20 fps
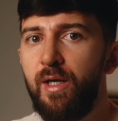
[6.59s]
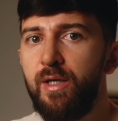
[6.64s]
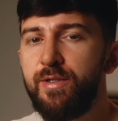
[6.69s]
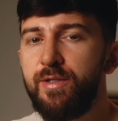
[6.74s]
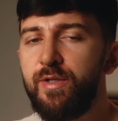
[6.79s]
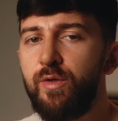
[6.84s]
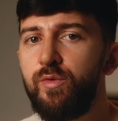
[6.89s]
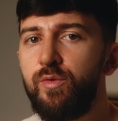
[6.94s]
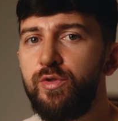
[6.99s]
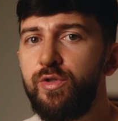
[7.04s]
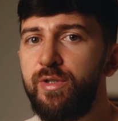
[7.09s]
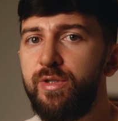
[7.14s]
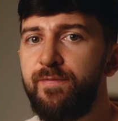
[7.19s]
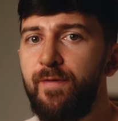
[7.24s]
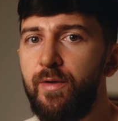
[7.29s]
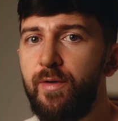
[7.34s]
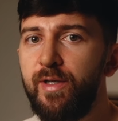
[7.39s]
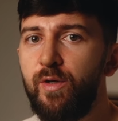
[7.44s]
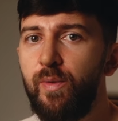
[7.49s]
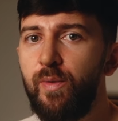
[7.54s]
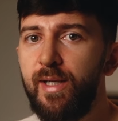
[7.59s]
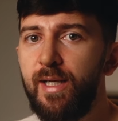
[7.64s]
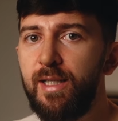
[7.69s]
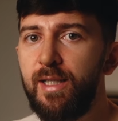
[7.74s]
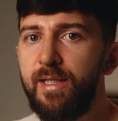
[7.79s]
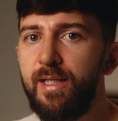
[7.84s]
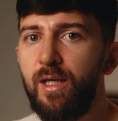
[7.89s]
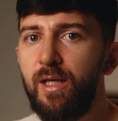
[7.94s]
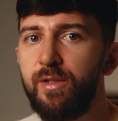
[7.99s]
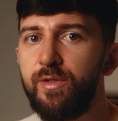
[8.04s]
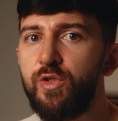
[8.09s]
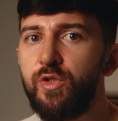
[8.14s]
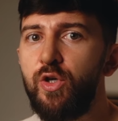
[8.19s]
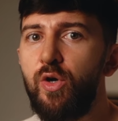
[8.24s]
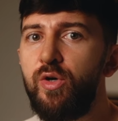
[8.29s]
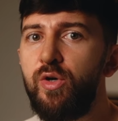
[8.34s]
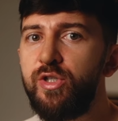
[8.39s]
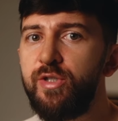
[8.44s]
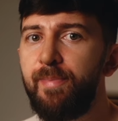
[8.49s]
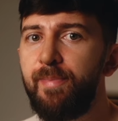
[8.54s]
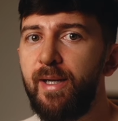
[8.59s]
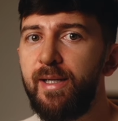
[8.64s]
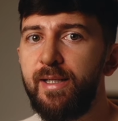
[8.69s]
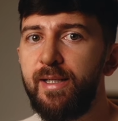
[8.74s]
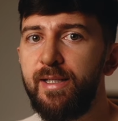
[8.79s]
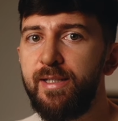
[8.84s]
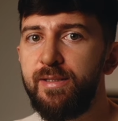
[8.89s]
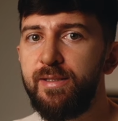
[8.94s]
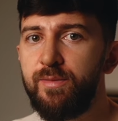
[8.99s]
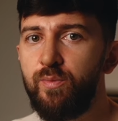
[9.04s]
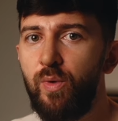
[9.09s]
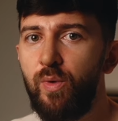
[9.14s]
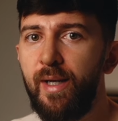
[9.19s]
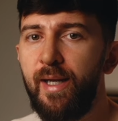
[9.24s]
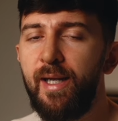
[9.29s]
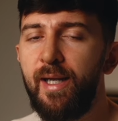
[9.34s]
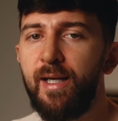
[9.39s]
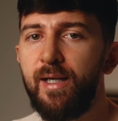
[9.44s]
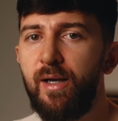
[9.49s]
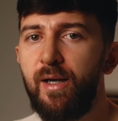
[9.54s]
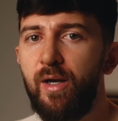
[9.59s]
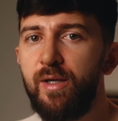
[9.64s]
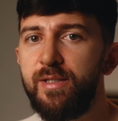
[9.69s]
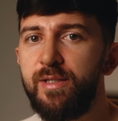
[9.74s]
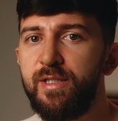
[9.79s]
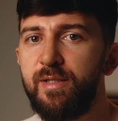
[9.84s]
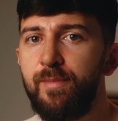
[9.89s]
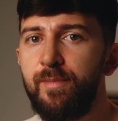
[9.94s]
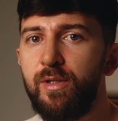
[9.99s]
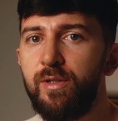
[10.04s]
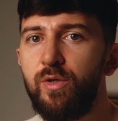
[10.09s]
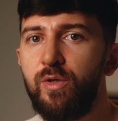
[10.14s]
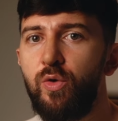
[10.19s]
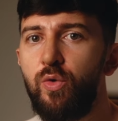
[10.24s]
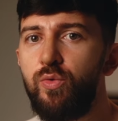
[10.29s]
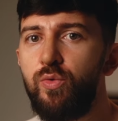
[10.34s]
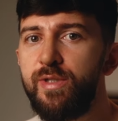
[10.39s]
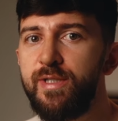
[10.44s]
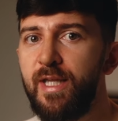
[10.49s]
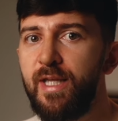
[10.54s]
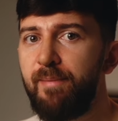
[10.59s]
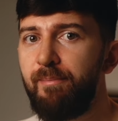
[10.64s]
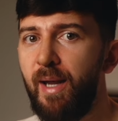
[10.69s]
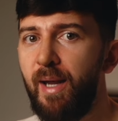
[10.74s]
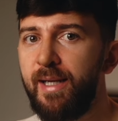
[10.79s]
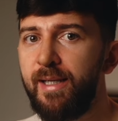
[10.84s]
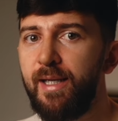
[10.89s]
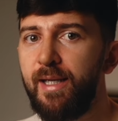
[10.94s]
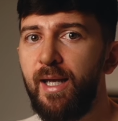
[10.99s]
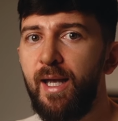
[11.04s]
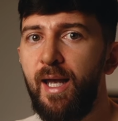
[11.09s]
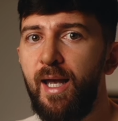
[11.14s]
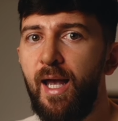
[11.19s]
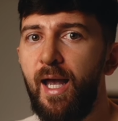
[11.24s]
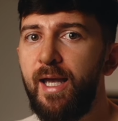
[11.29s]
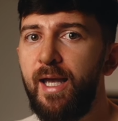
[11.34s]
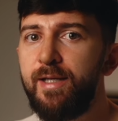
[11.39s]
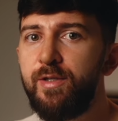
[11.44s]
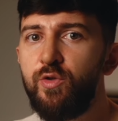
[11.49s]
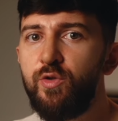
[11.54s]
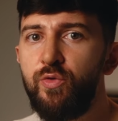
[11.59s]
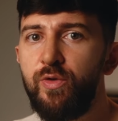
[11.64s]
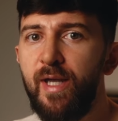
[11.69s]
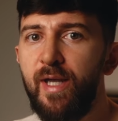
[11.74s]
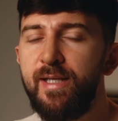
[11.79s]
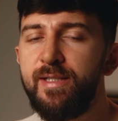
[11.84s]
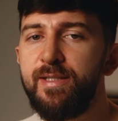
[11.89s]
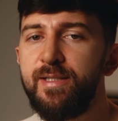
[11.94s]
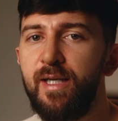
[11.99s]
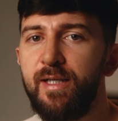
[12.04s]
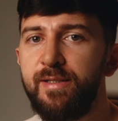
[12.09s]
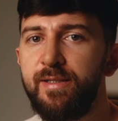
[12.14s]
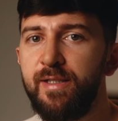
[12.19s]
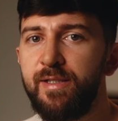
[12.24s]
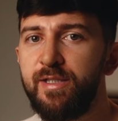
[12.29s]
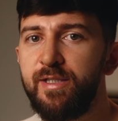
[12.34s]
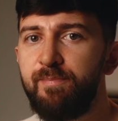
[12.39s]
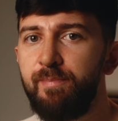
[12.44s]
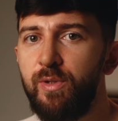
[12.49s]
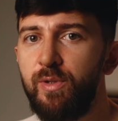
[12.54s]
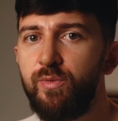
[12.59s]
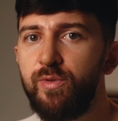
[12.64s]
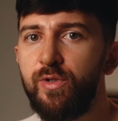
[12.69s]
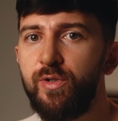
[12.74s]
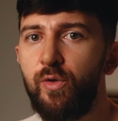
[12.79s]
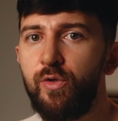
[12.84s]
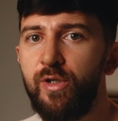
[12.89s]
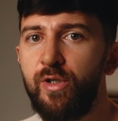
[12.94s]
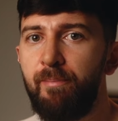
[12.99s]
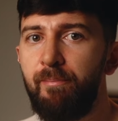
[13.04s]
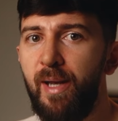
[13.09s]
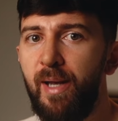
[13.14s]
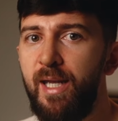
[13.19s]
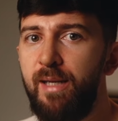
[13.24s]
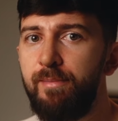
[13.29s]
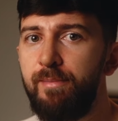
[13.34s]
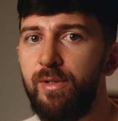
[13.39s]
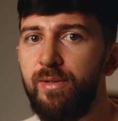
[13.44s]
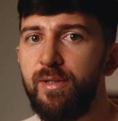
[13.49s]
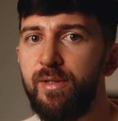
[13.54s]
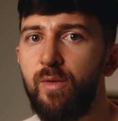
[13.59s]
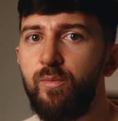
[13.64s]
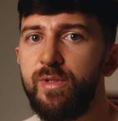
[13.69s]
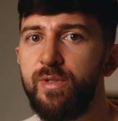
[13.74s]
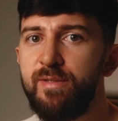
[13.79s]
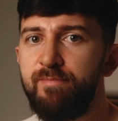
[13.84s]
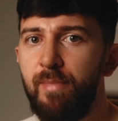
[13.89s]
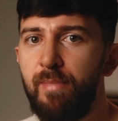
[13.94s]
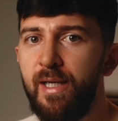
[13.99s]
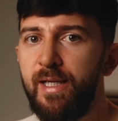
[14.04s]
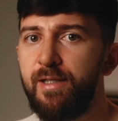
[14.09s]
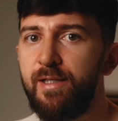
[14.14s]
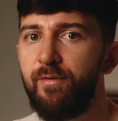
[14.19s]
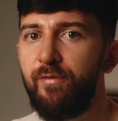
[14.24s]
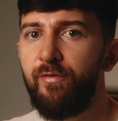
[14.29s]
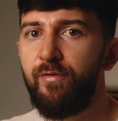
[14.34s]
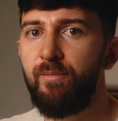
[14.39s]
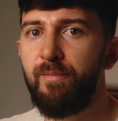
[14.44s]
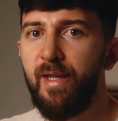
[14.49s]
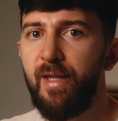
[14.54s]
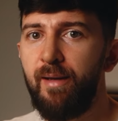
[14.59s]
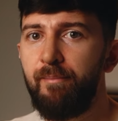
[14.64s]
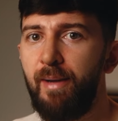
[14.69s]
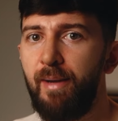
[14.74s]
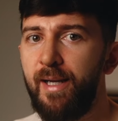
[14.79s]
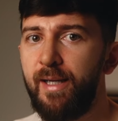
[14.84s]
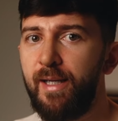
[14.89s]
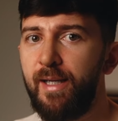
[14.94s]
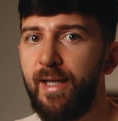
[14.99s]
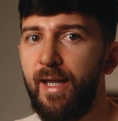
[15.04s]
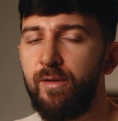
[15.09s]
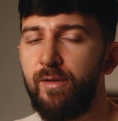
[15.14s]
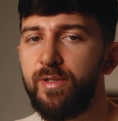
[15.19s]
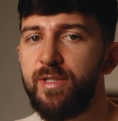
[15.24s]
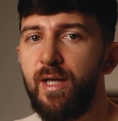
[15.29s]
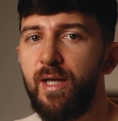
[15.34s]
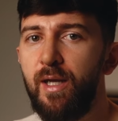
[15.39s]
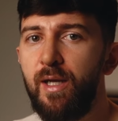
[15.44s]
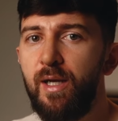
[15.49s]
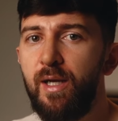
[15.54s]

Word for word: So just very quickly, a chargeback is where a customer calls their bank and creates a dispute on a payment that was made from their bank account.